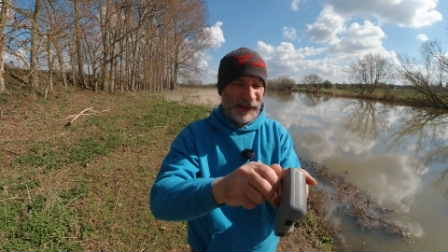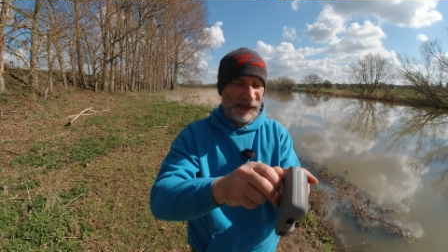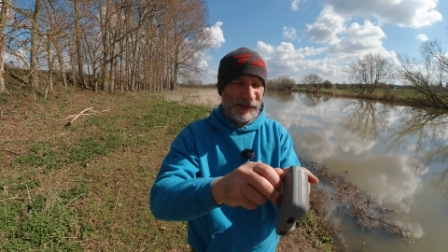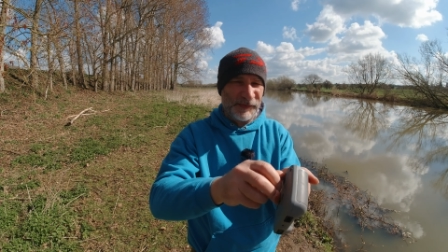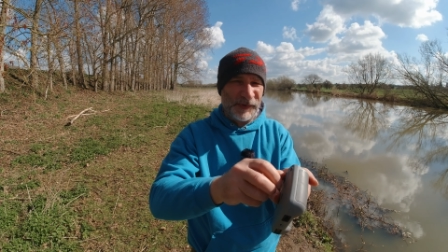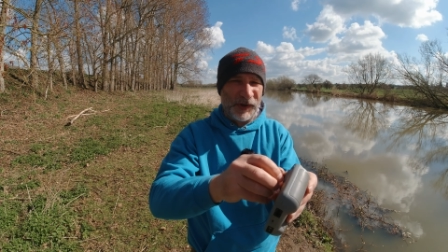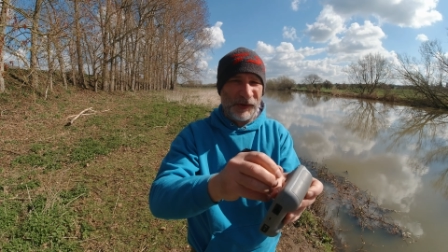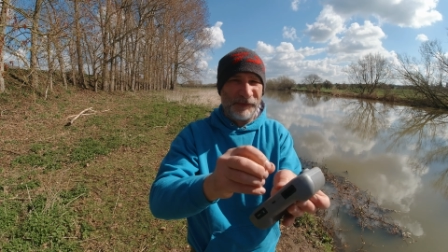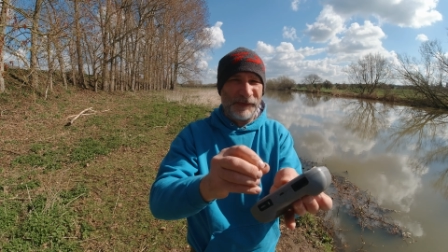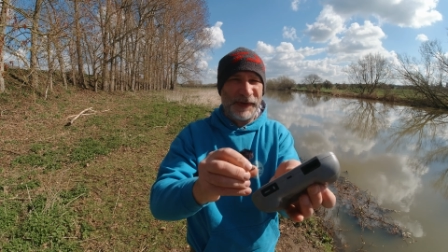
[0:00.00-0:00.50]
in the
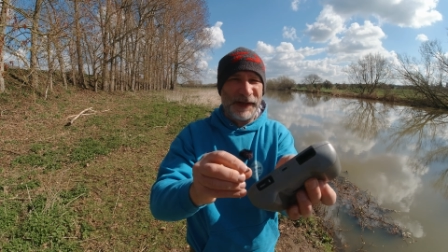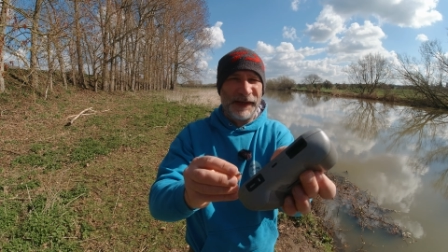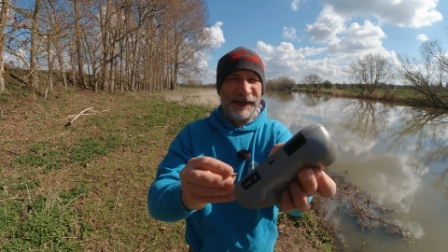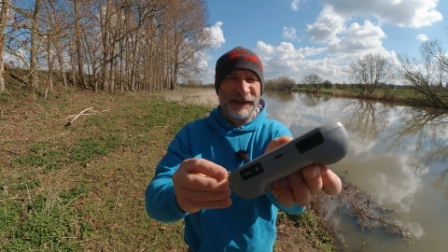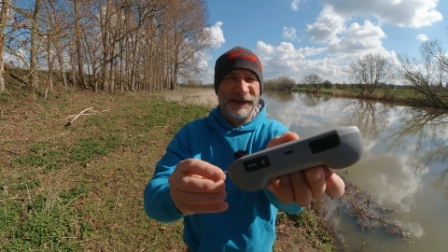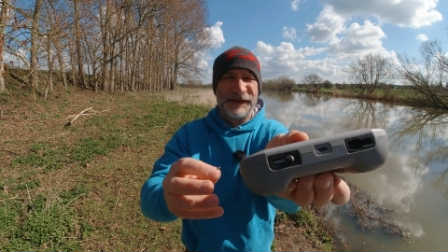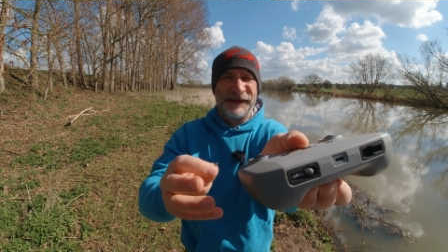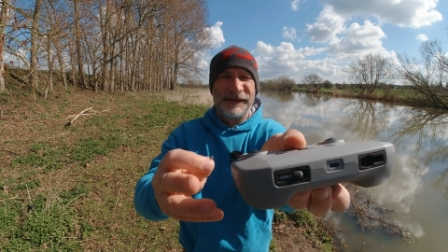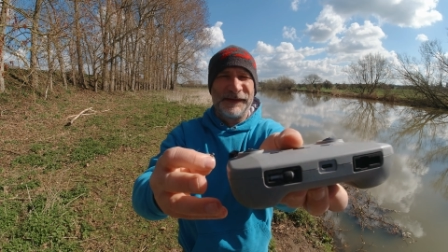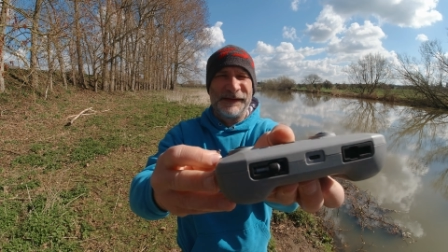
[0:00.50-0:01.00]
bottom there.
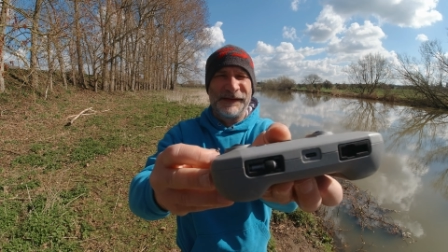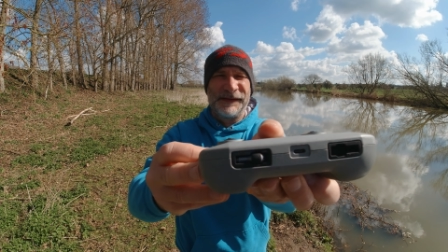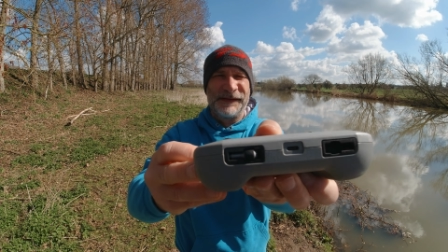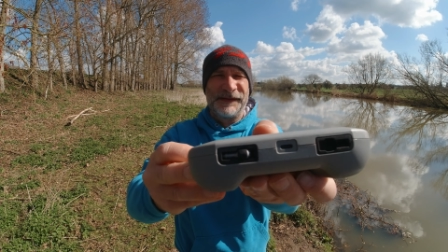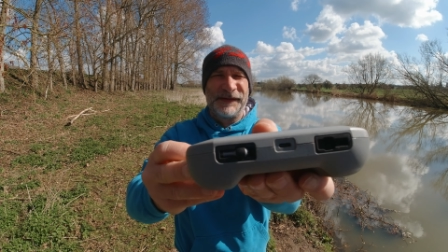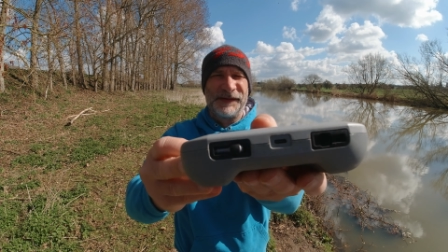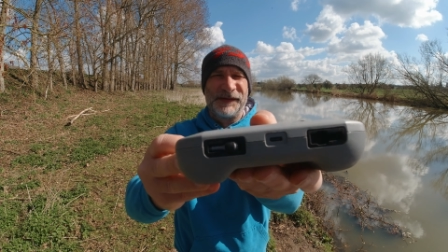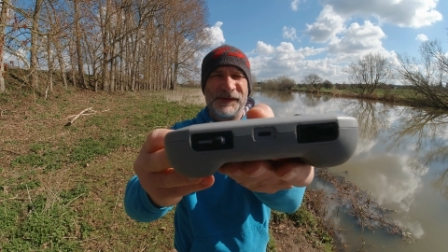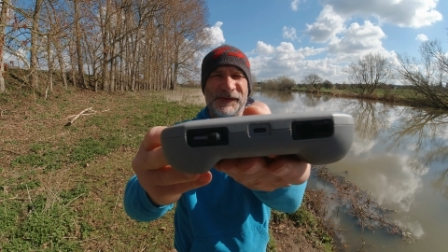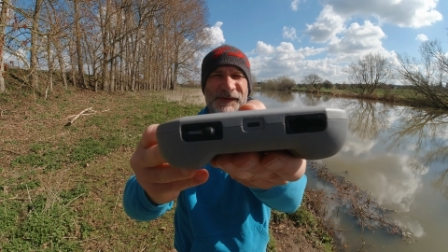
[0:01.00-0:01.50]

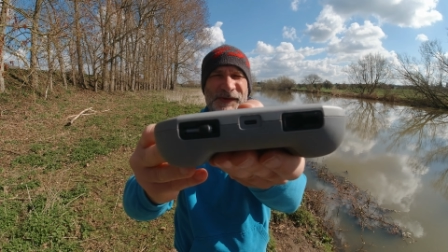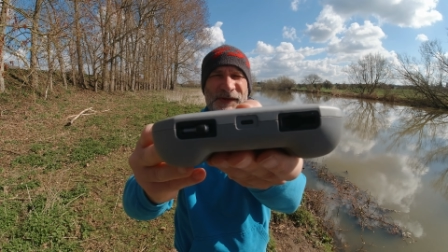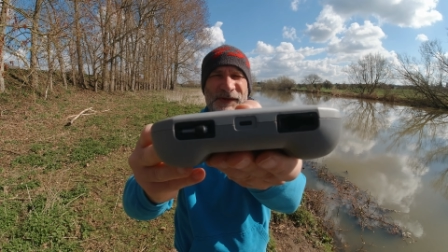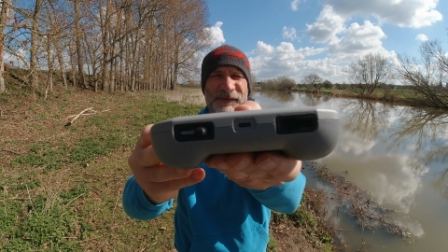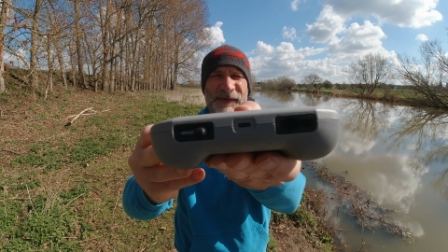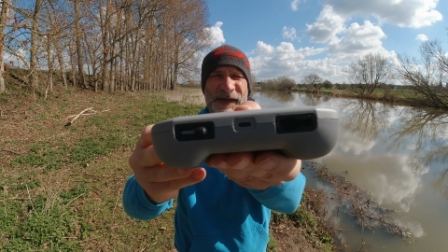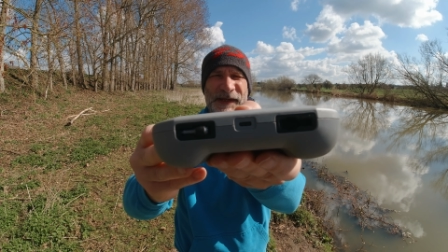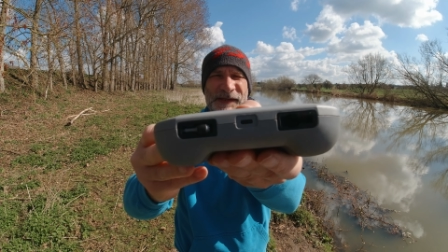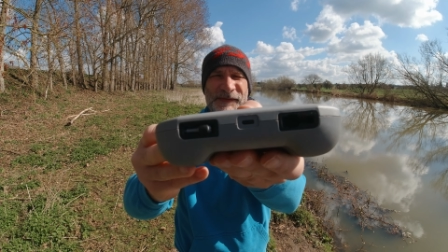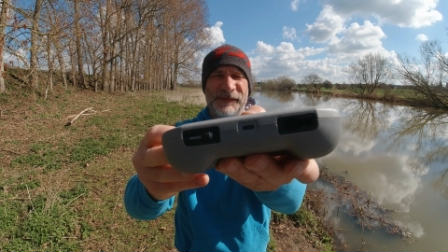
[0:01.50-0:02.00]
They just tuck
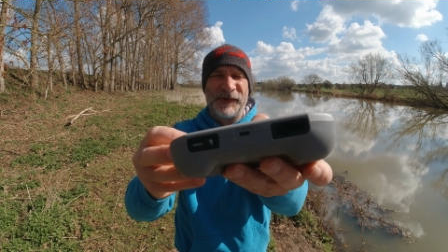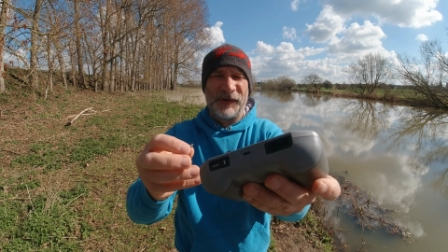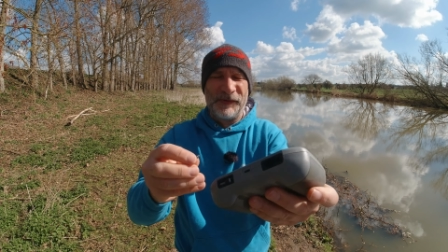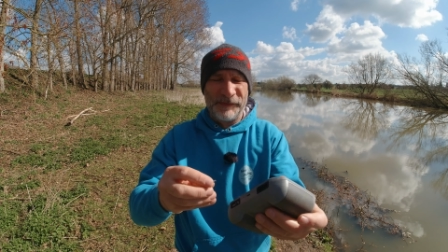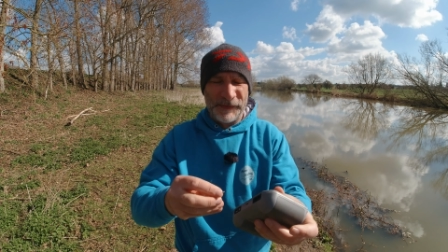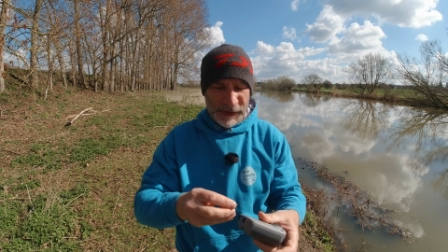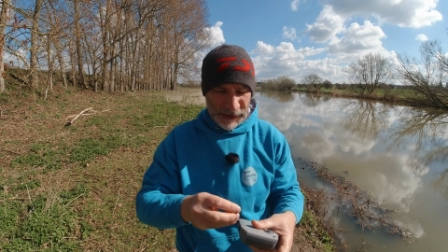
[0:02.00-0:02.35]
away in the bottom